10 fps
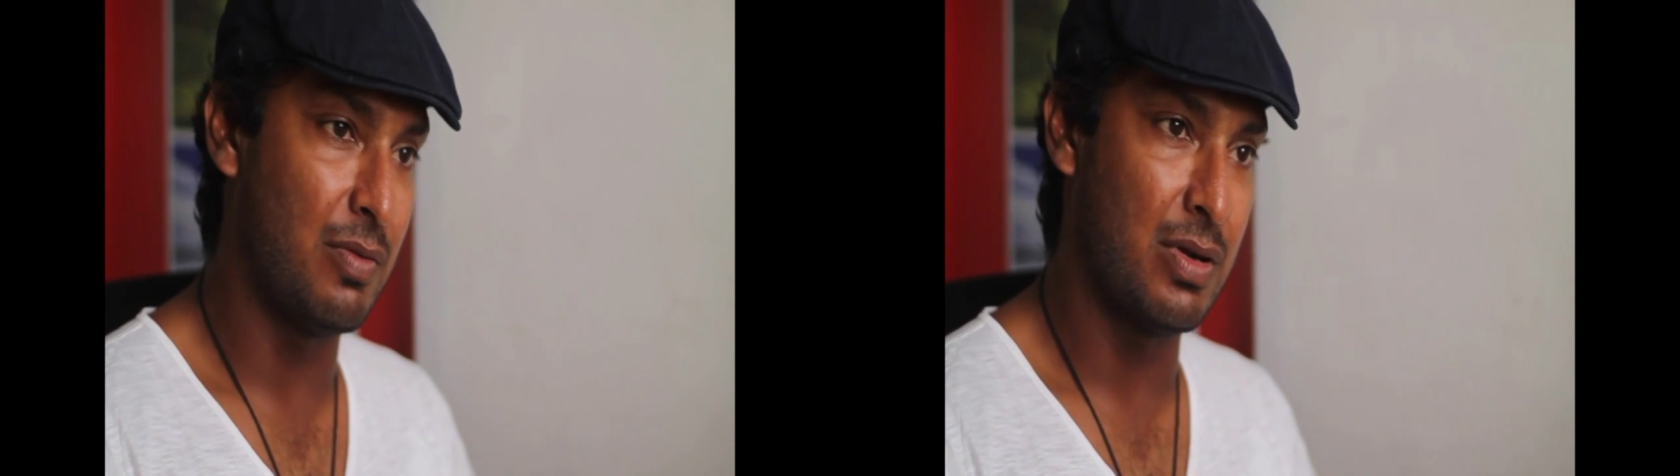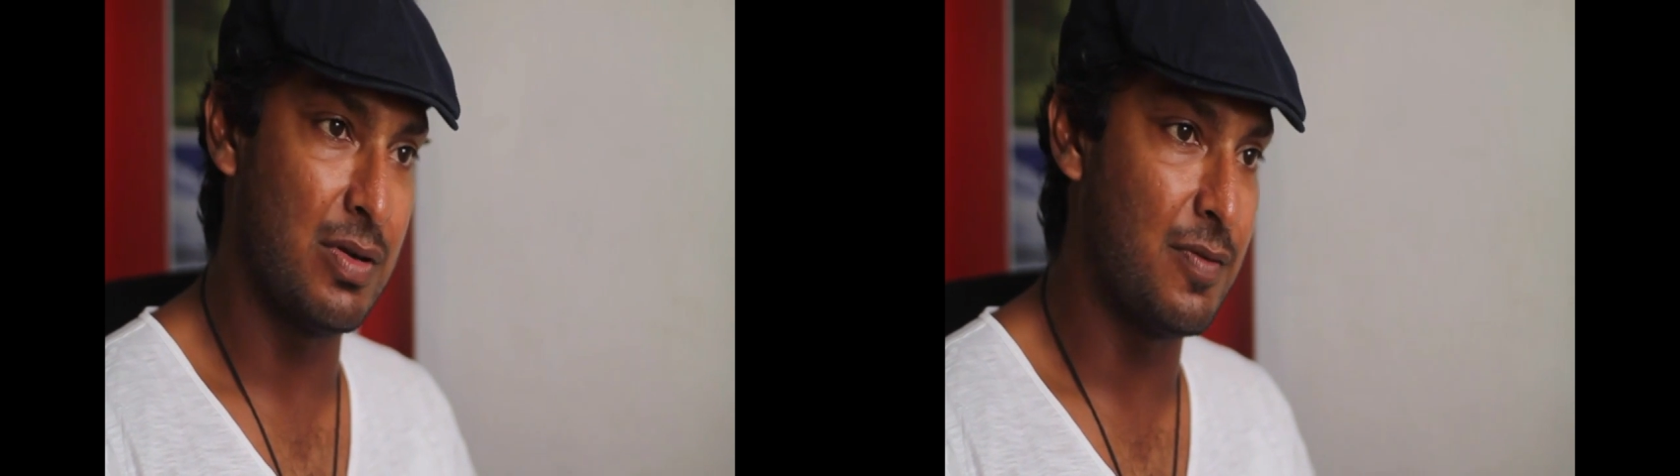
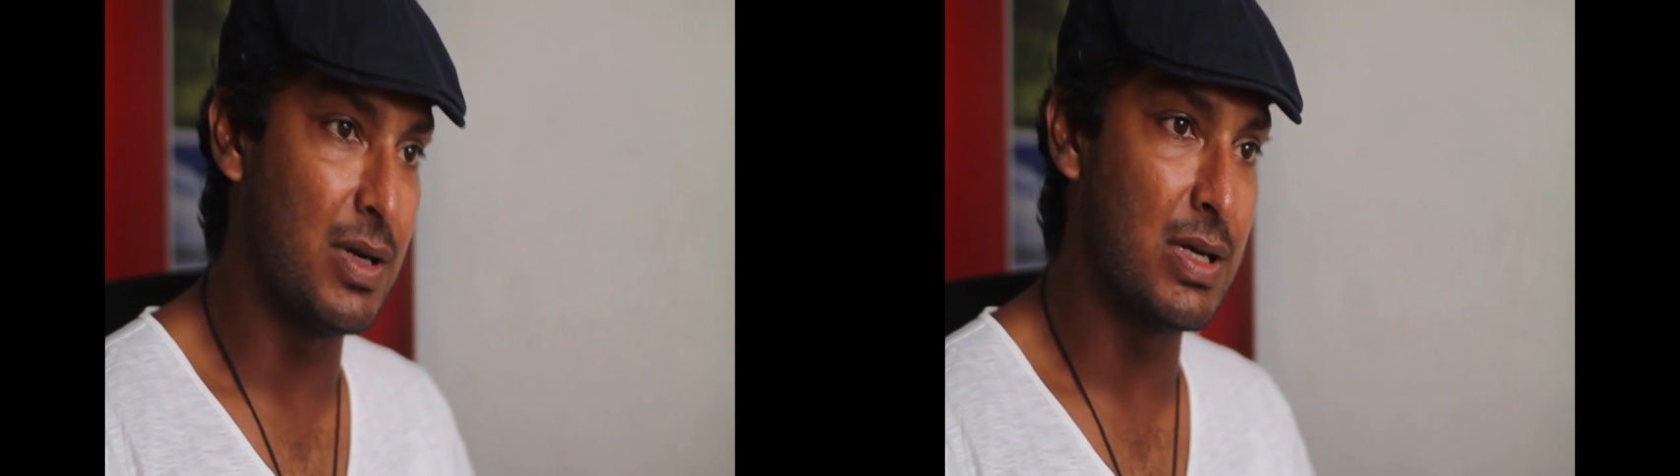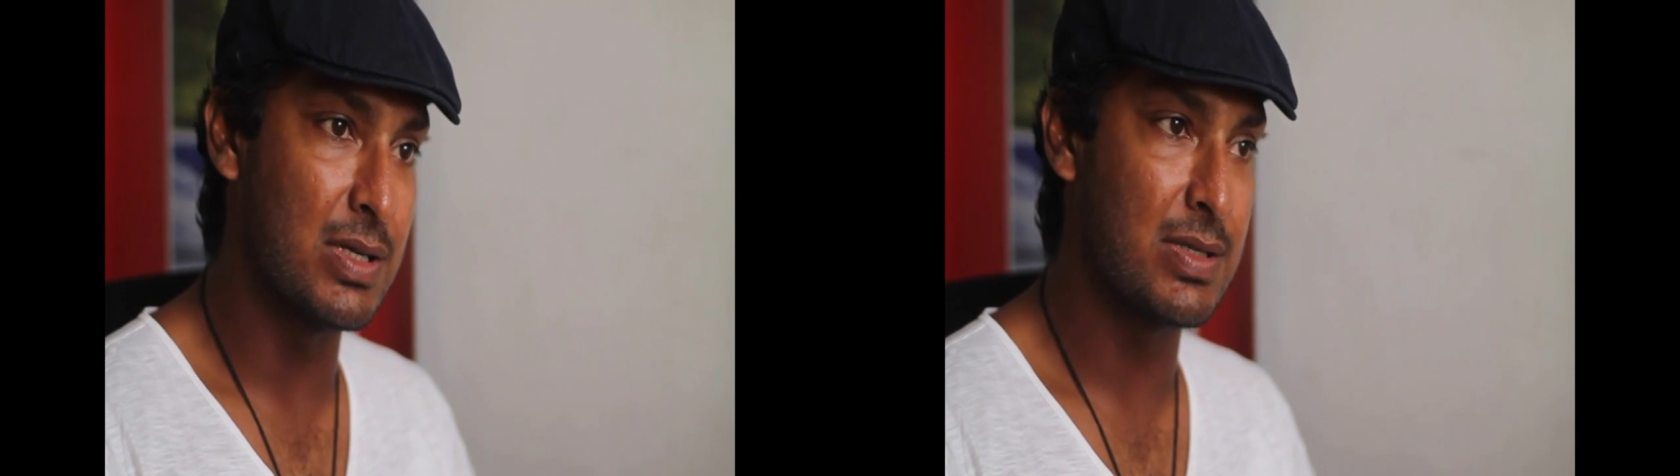very
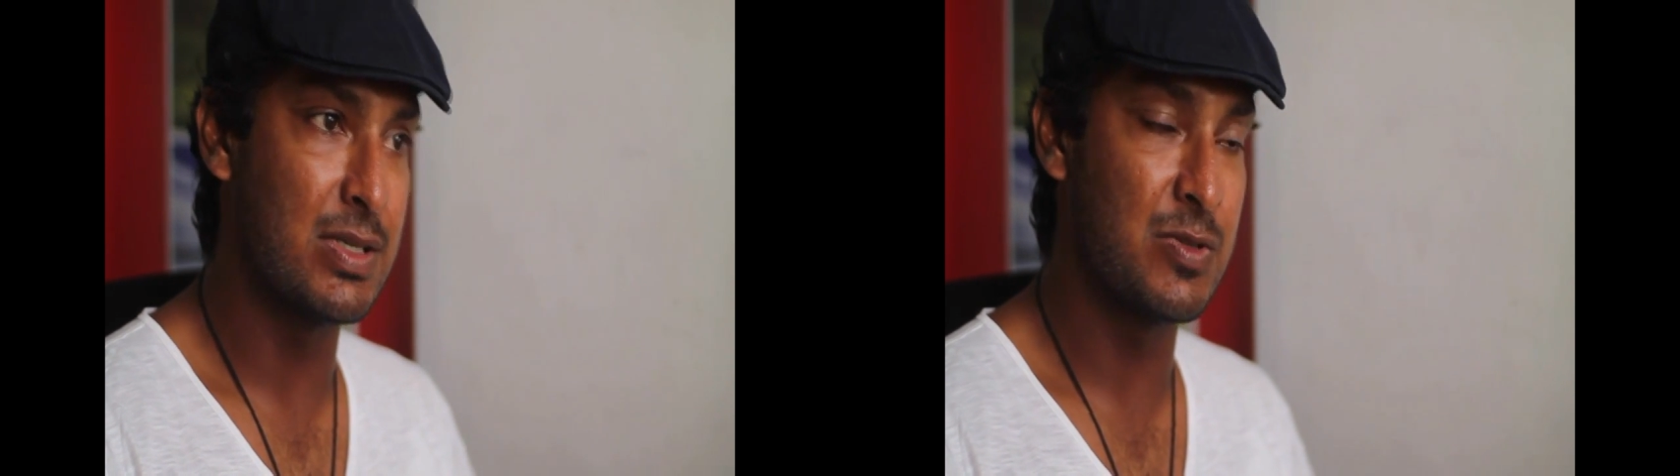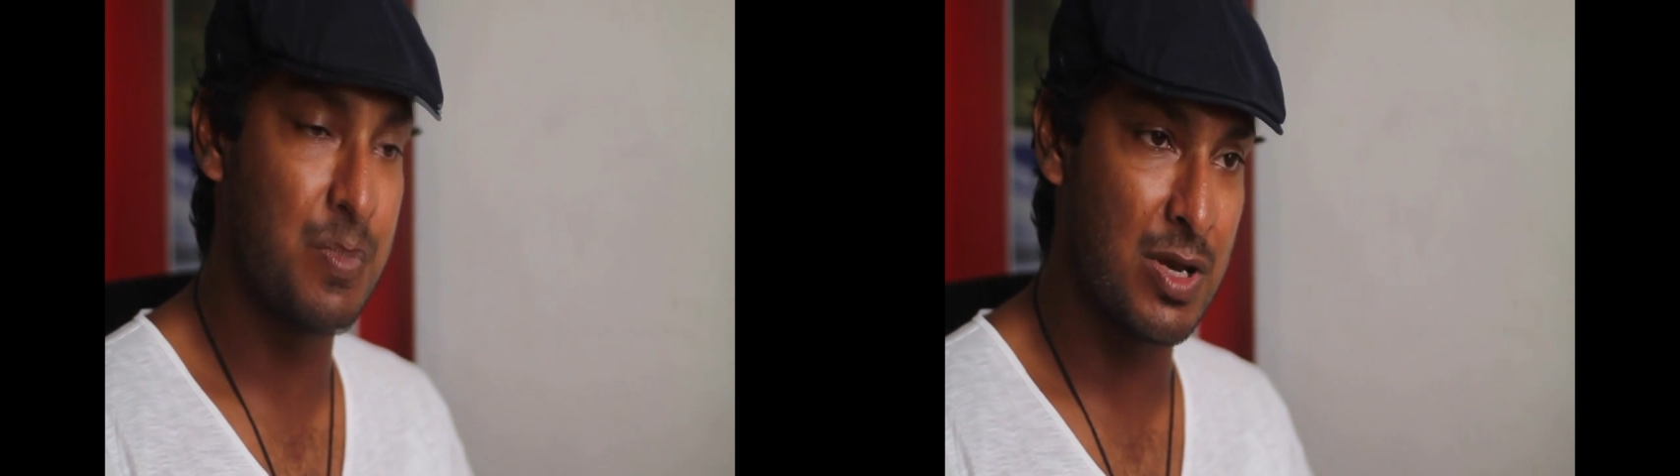fast,
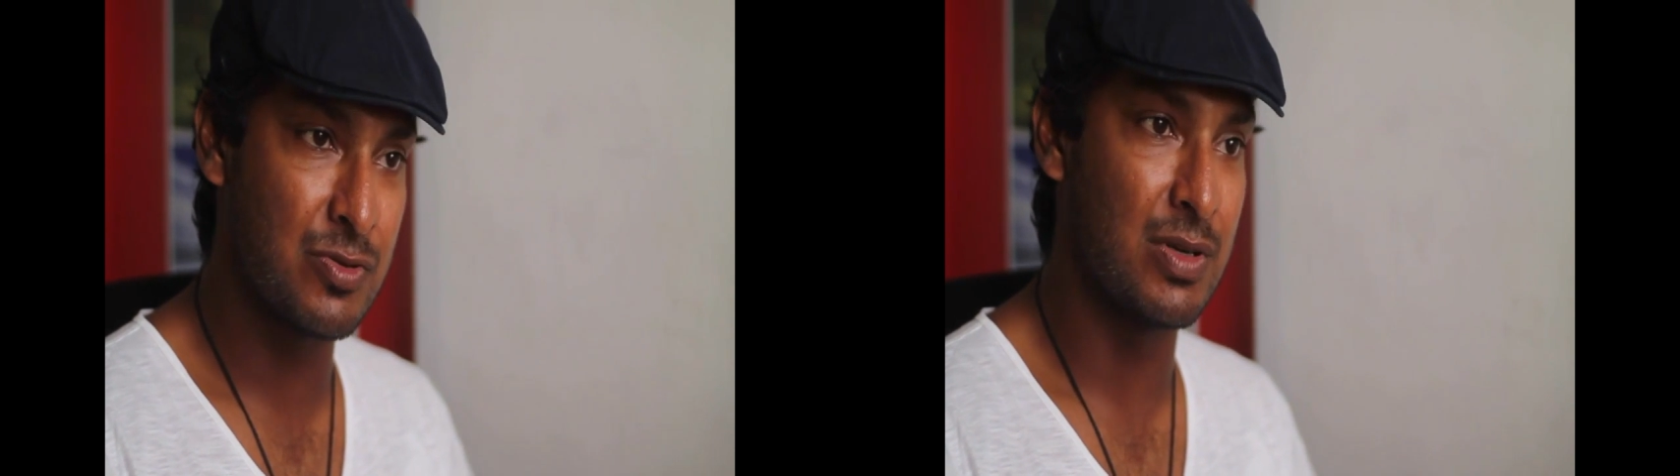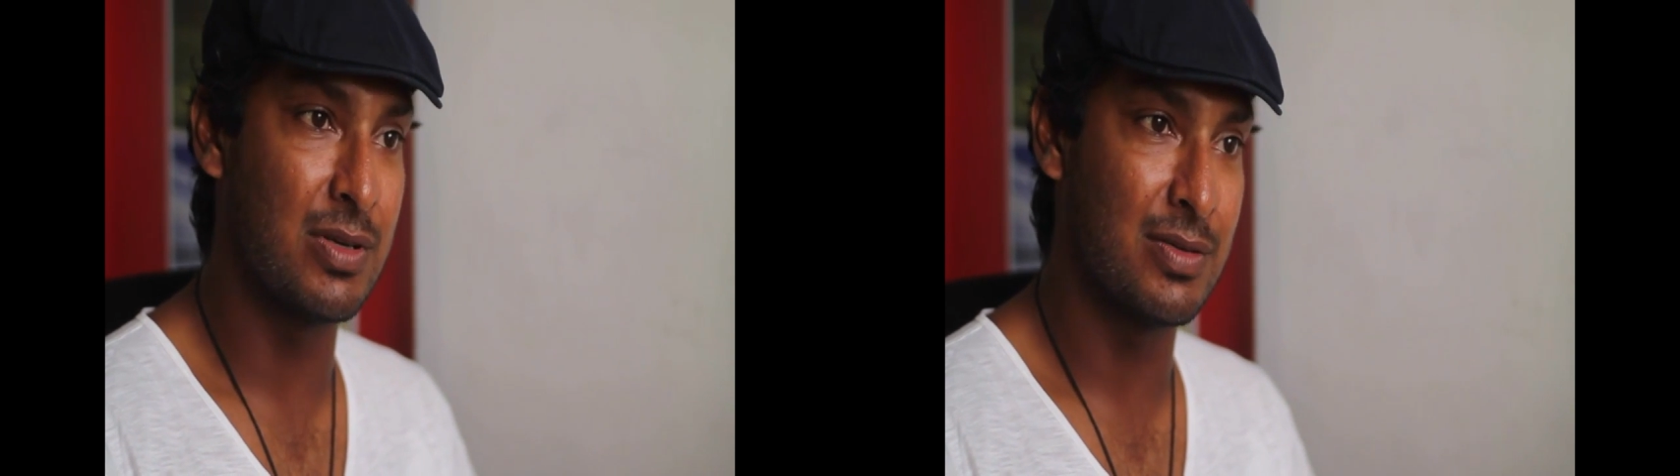
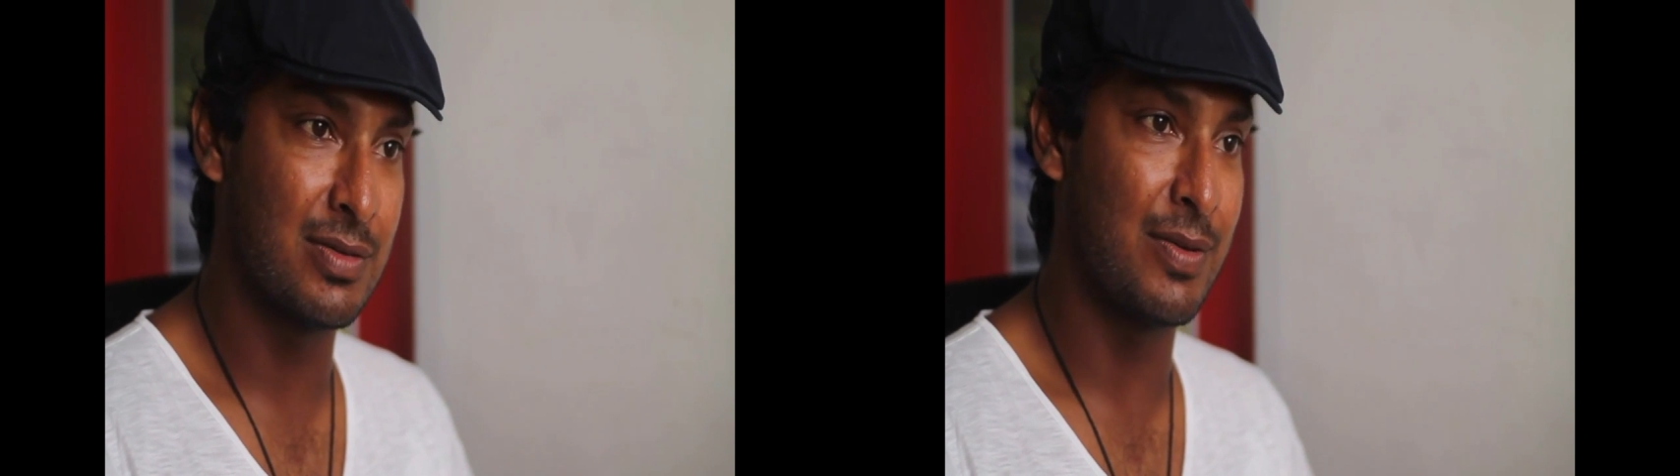especially